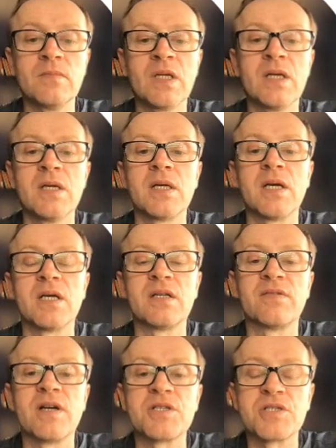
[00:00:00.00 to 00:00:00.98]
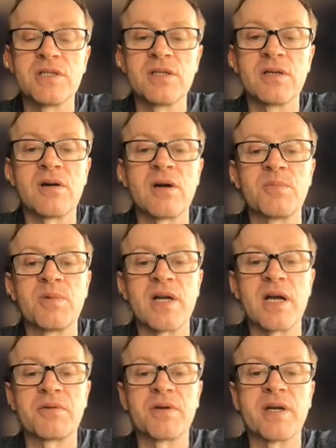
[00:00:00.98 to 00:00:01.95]
were aggregated tightly
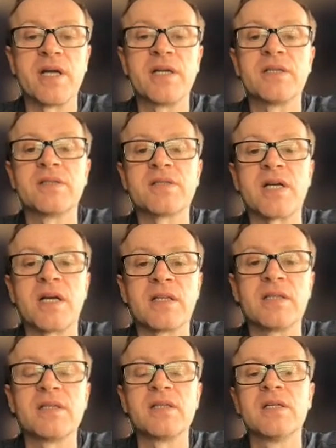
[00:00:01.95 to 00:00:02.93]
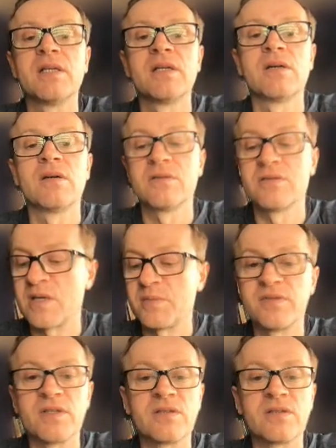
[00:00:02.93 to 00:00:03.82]
on top of the conveyors and